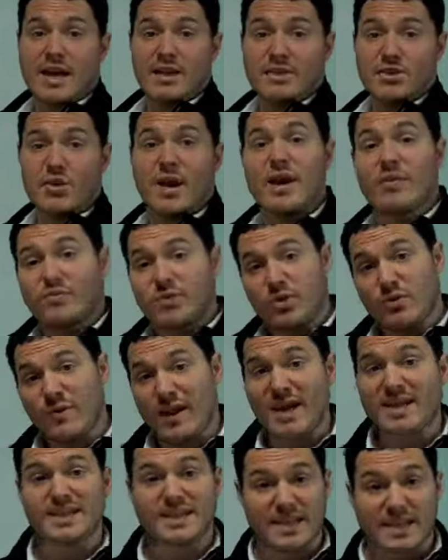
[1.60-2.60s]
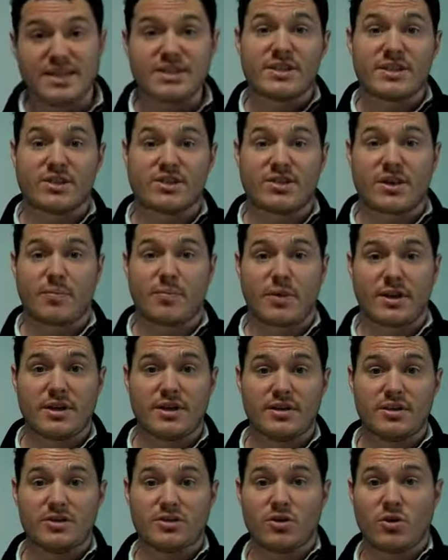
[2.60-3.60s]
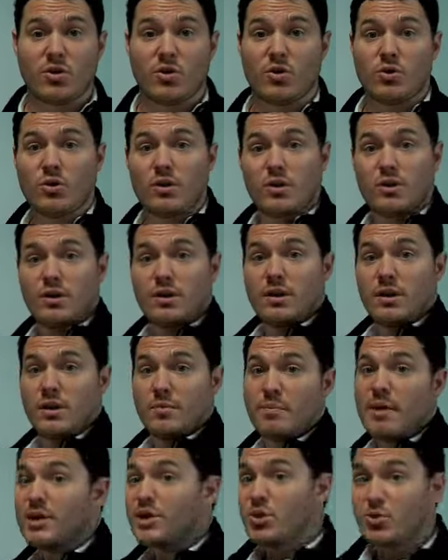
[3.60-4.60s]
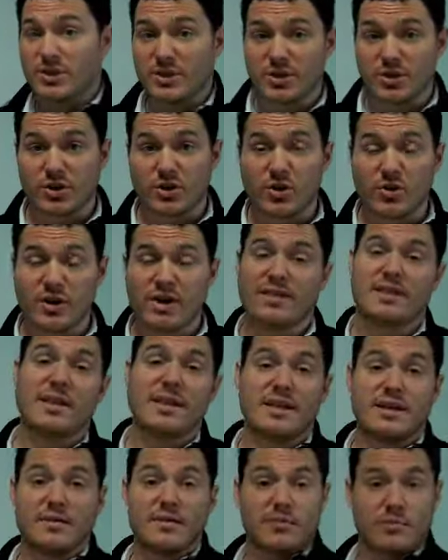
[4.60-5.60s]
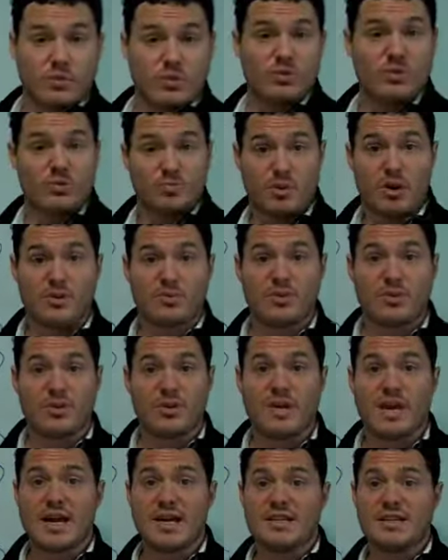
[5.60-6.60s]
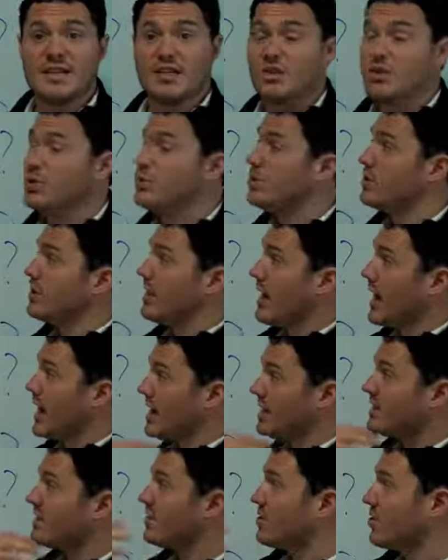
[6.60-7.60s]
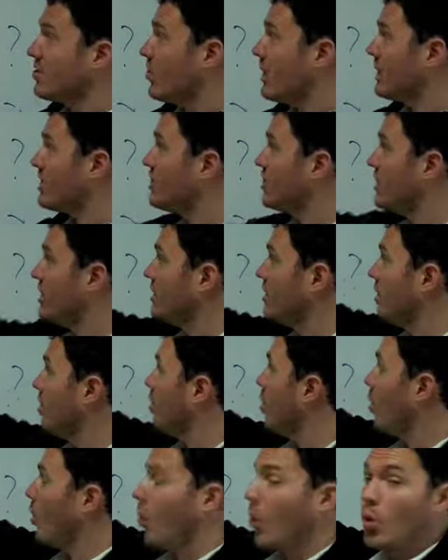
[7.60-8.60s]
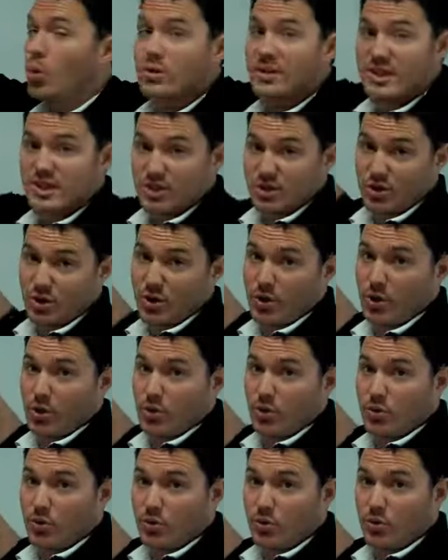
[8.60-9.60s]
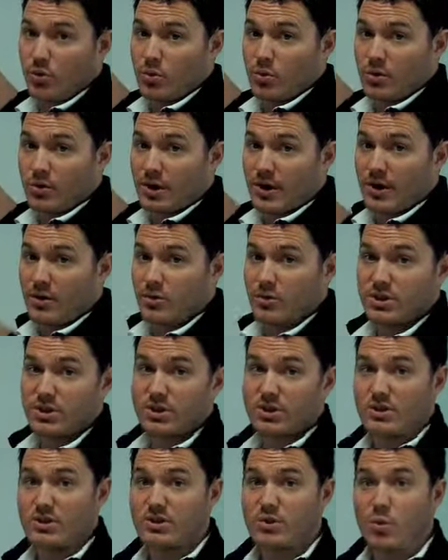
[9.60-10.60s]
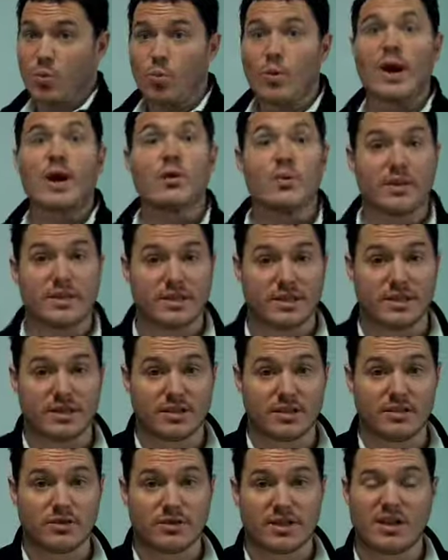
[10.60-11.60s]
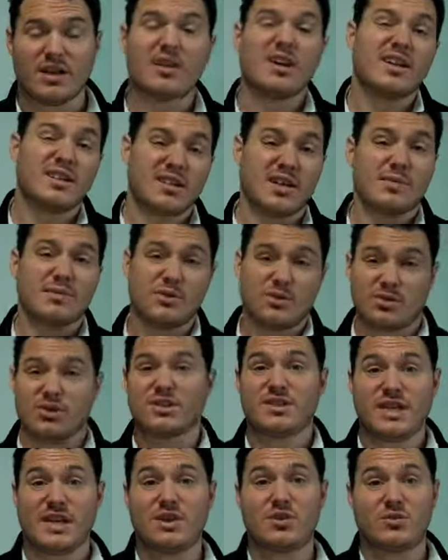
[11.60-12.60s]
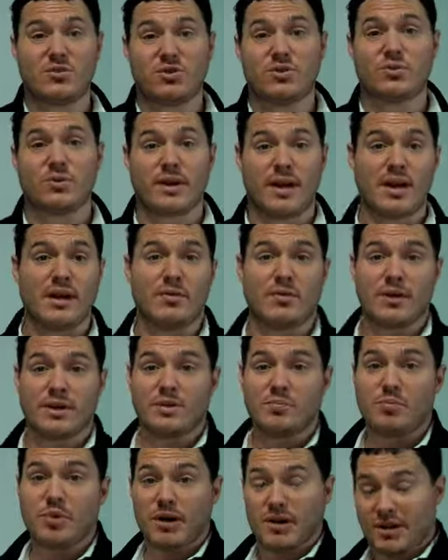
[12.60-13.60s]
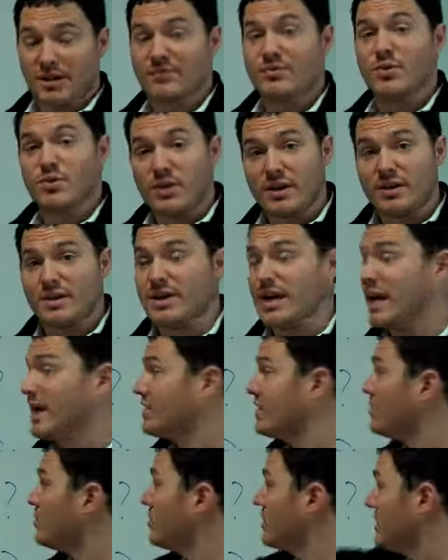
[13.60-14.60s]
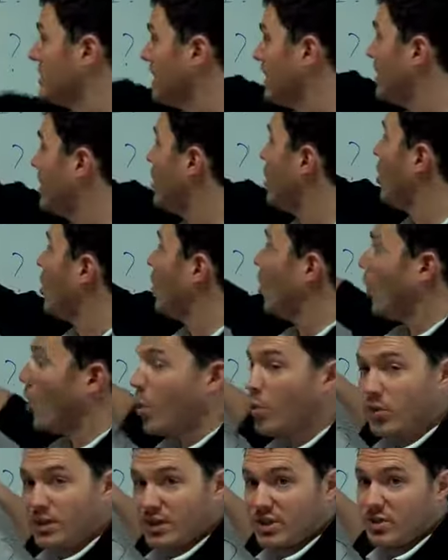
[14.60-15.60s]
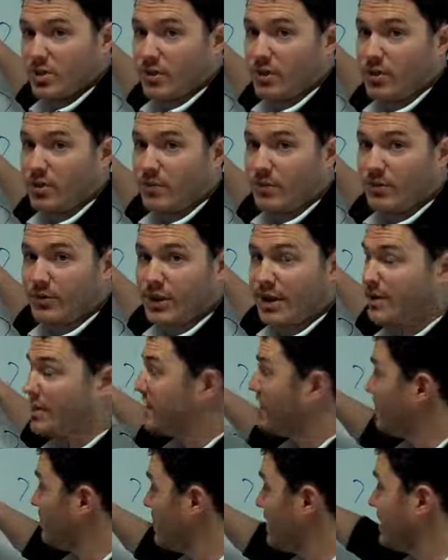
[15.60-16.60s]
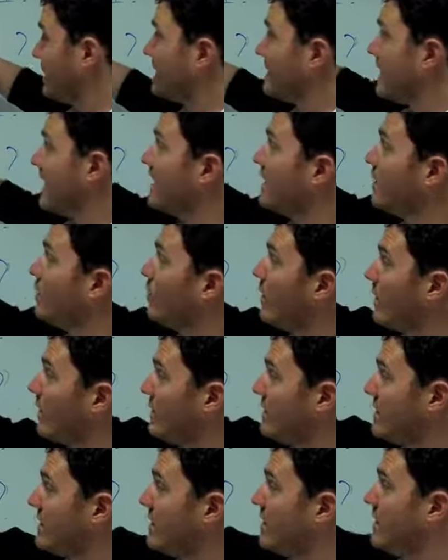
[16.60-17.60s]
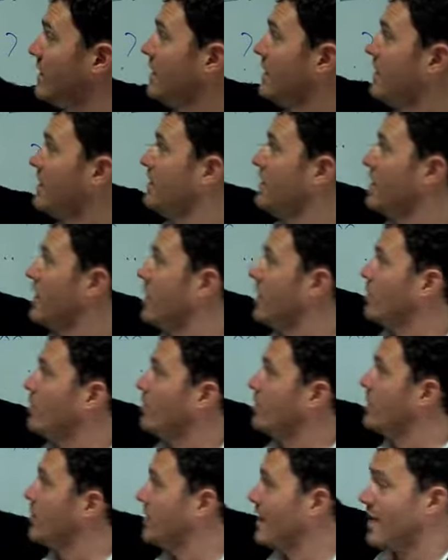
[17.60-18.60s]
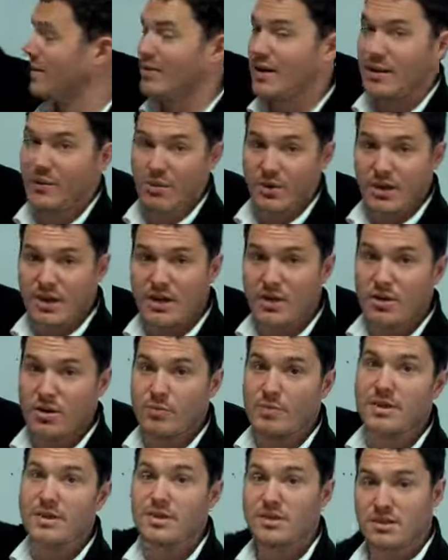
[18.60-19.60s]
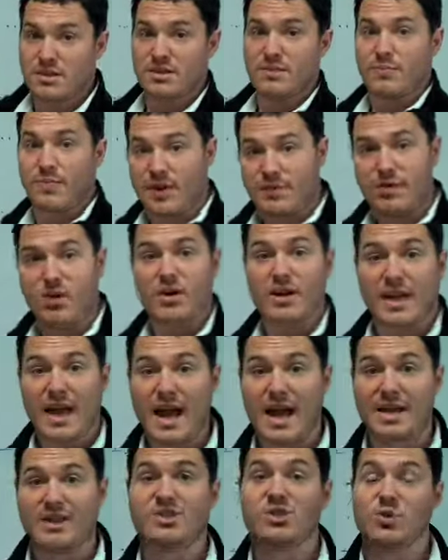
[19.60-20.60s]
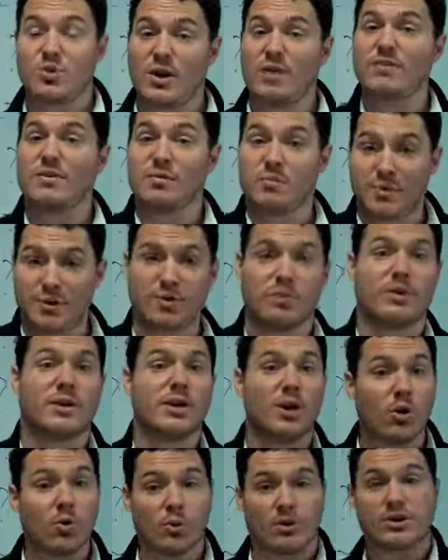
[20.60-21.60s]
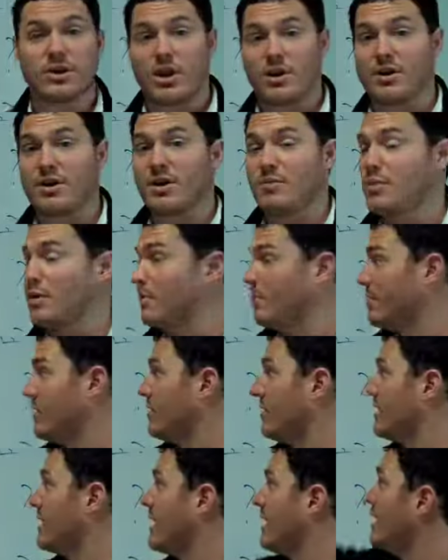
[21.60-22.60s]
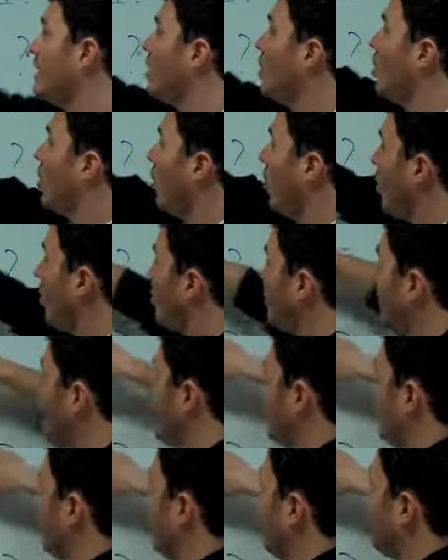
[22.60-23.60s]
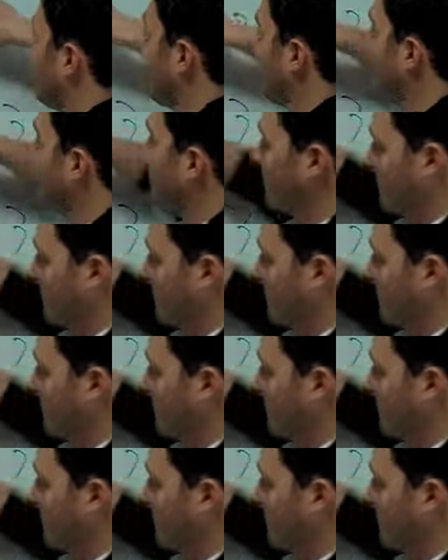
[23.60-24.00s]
So after you've asked, is there something? So, mechu isoyo, and they respond with yes, you could ask the question, odi soyo, okay? Which is, where is it? Okay, a lot of times they'll just take you to it anyways, but if you needed to ask, you could say, odi soyo, okay? This means exactly where is it? And we don't have anything here because I've already asked, do you have any beer? We know we're talking about beer, okay? Odi soyo, okay?